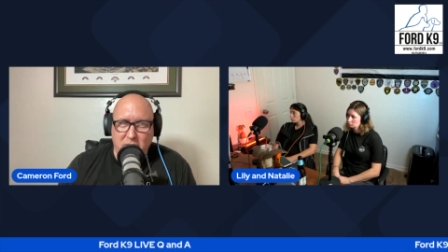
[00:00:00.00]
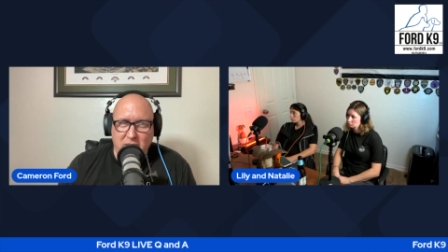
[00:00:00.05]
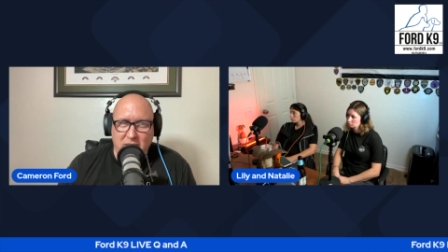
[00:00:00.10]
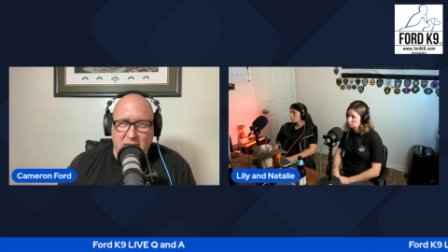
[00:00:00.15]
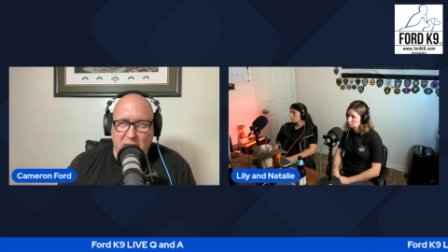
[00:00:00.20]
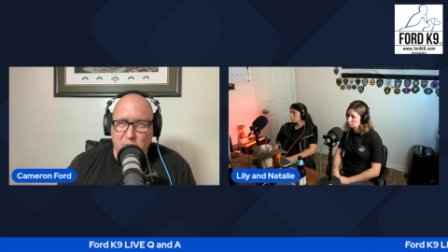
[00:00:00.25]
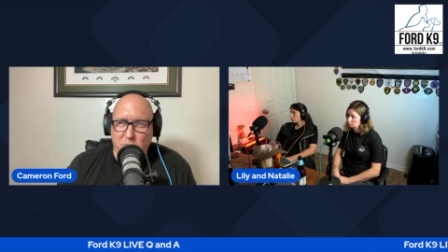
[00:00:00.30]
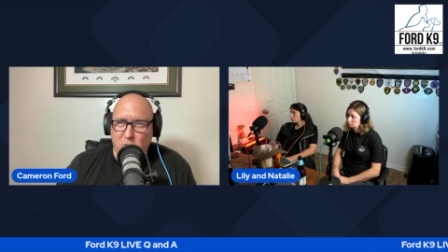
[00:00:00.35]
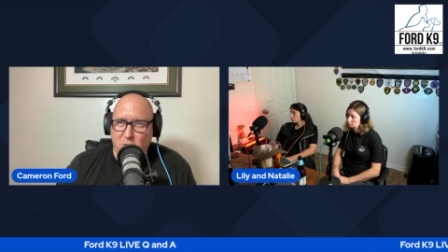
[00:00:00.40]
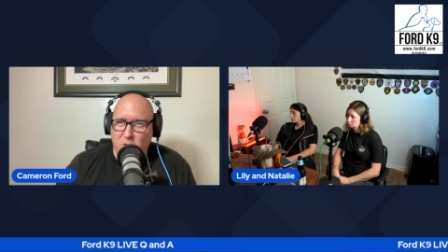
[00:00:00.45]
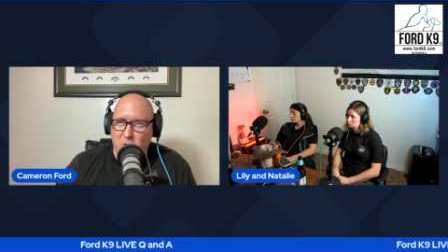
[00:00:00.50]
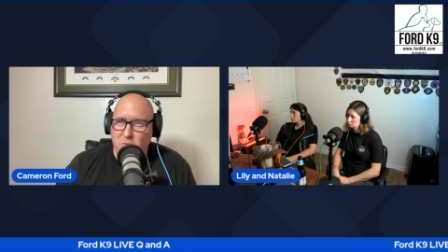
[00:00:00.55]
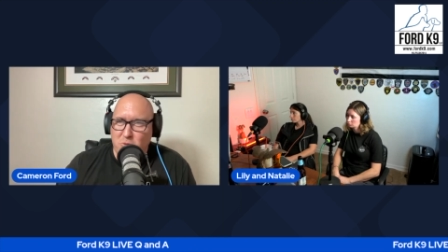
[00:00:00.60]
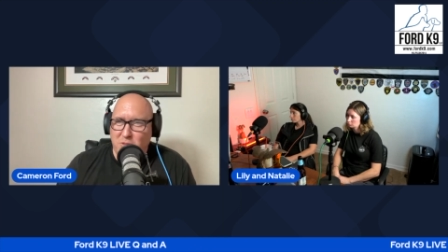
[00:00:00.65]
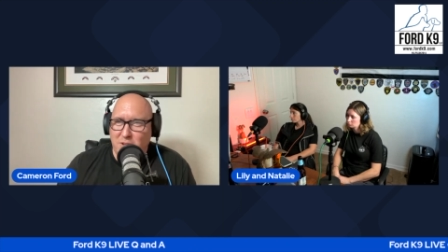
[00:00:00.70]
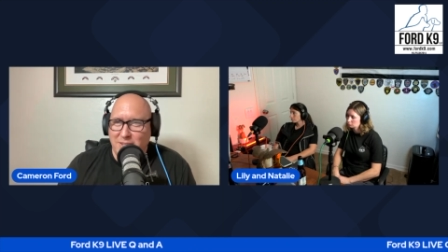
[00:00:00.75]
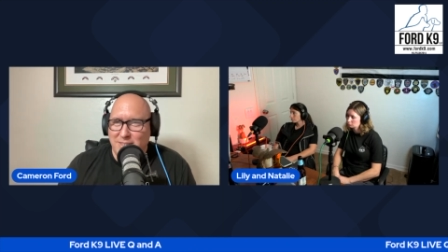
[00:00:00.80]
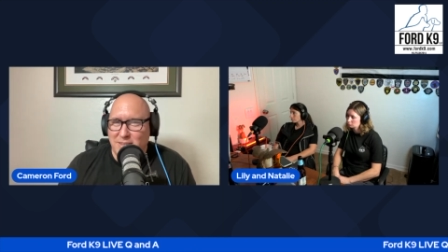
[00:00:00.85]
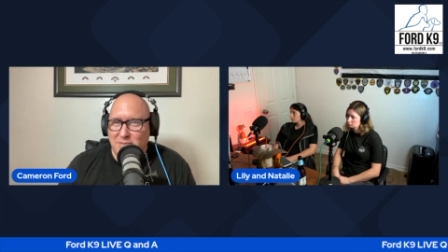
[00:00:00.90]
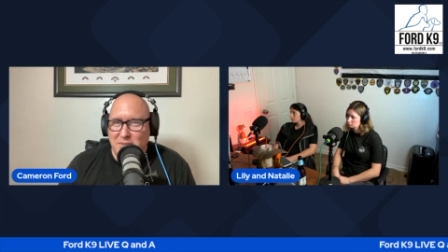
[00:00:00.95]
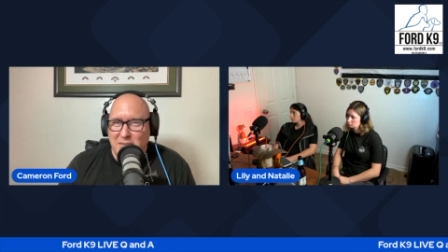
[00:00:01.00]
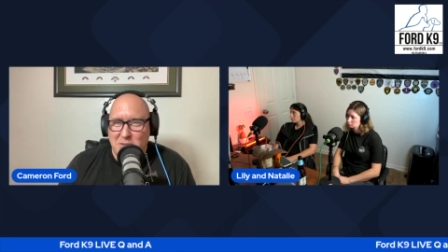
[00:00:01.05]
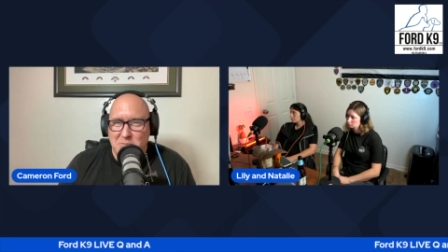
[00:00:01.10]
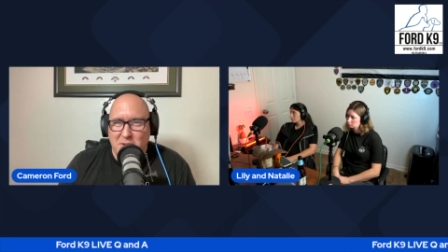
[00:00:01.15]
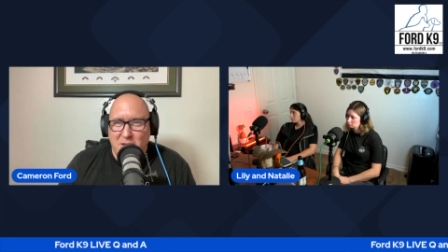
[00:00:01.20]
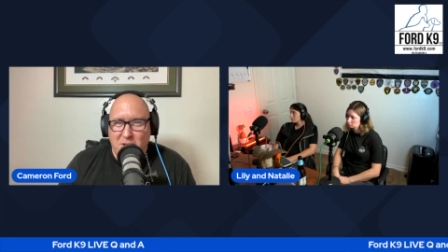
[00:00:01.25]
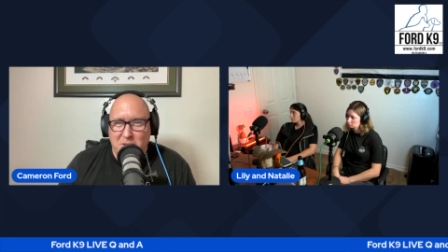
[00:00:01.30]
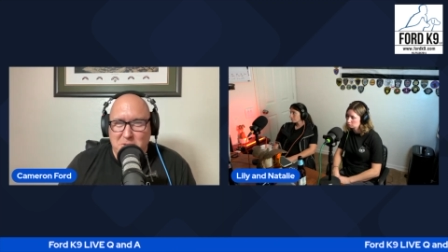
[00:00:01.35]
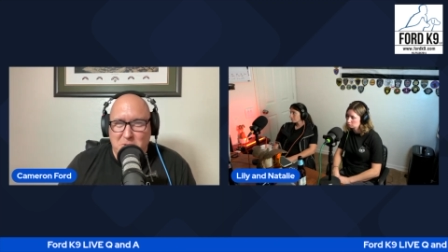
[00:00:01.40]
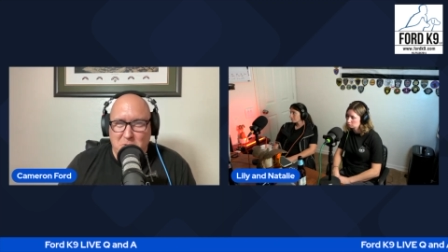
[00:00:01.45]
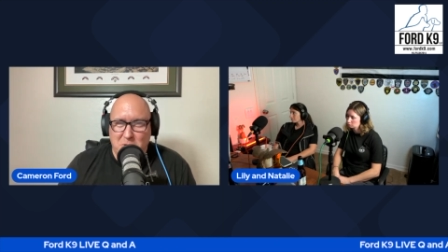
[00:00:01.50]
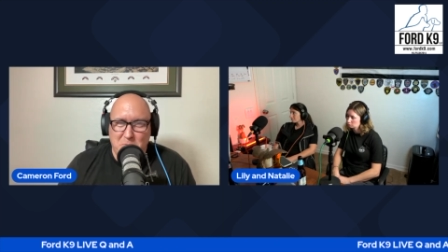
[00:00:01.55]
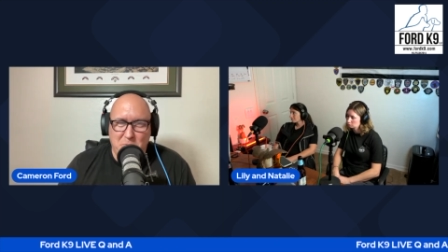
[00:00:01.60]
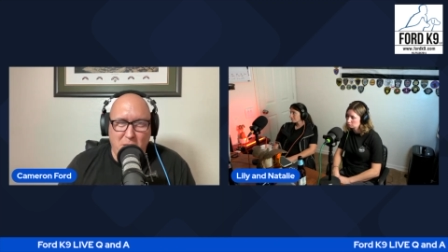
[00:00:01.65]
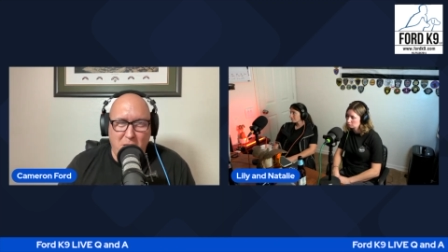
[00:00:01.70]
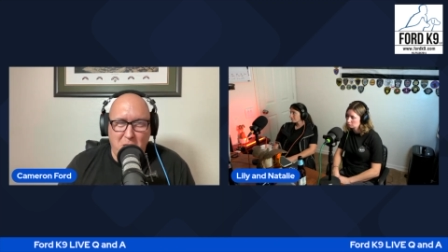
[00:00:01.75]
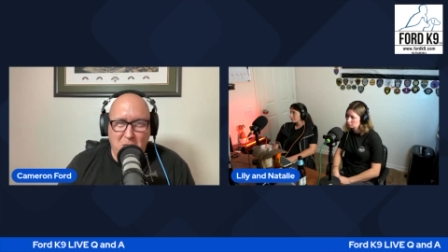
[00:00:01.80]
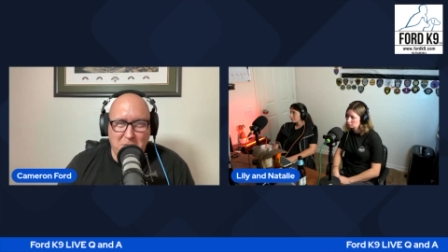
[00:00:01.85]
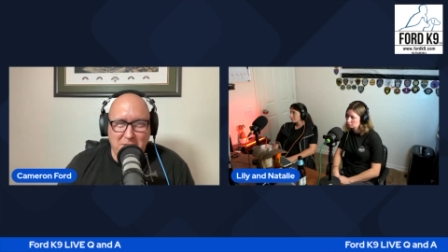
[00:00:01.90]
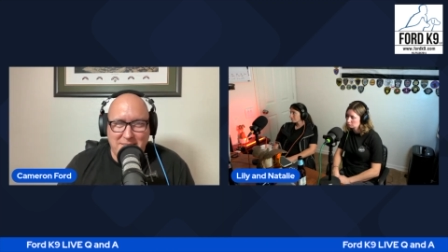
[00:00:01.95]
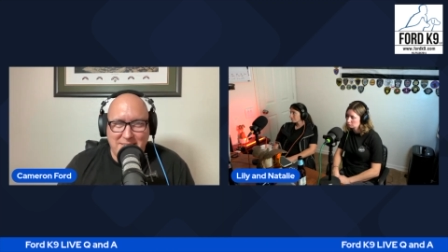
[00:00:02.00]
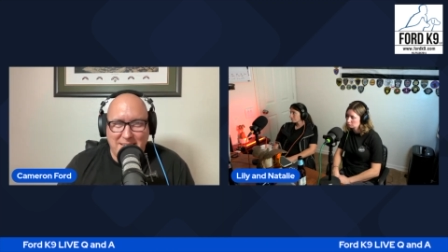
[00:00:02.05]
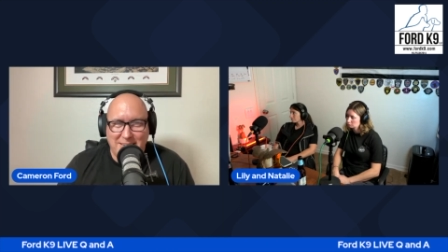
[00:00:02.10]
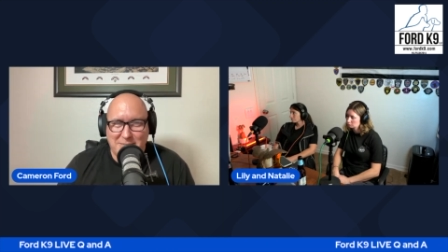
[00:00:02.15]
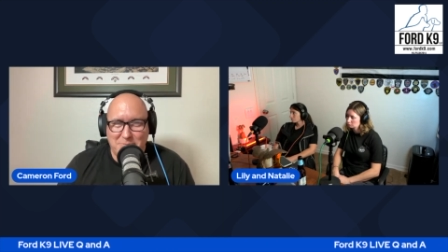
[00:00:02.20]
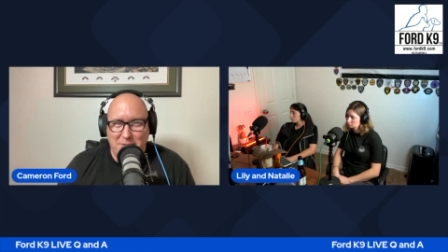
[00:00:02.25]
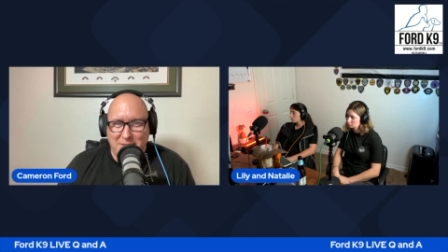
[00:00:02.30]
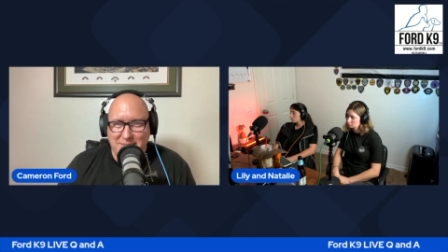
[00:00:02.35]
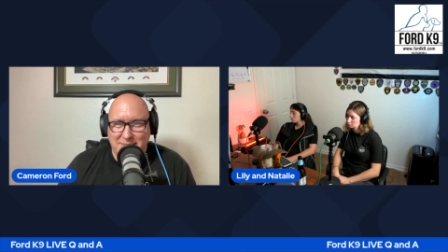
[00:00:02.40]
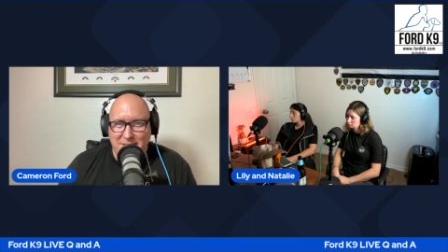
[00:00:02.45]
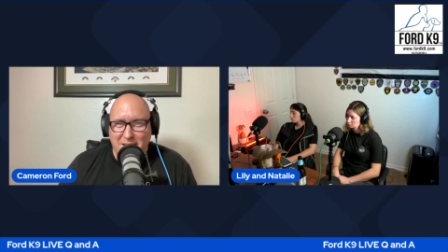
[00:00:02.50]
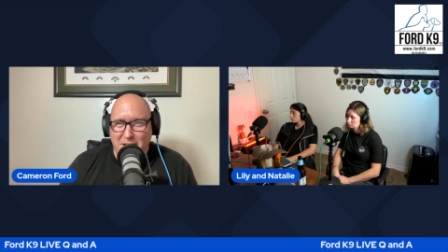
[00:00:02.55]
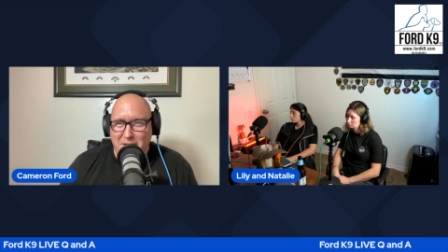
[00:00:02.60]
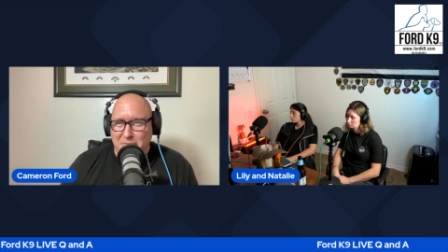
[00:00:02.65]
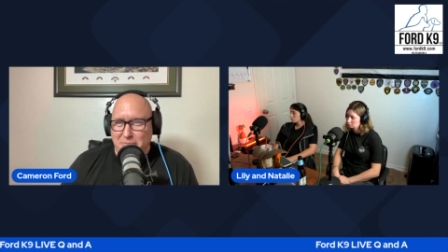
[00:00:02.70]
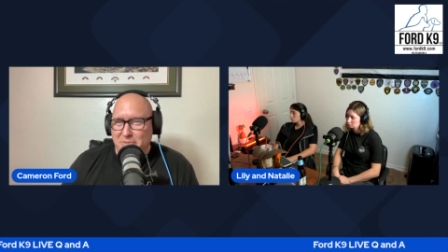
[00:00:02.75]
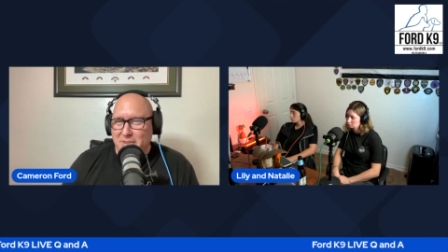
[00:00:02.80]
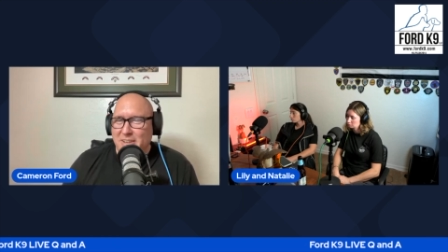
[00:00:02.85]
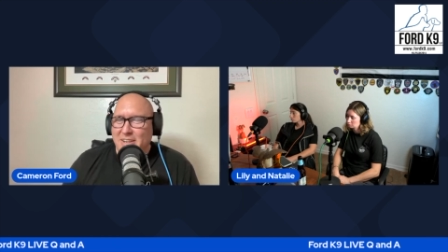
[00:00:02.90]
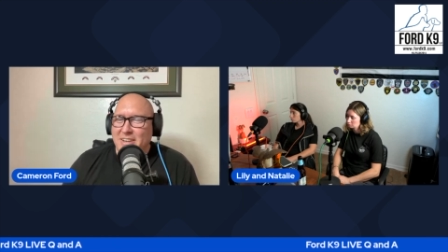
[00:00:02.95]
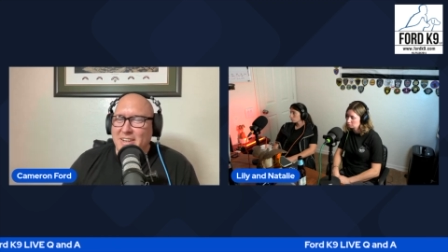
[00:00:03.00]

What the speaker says: to hammer her with lots of emails going, Paula, test my stuff.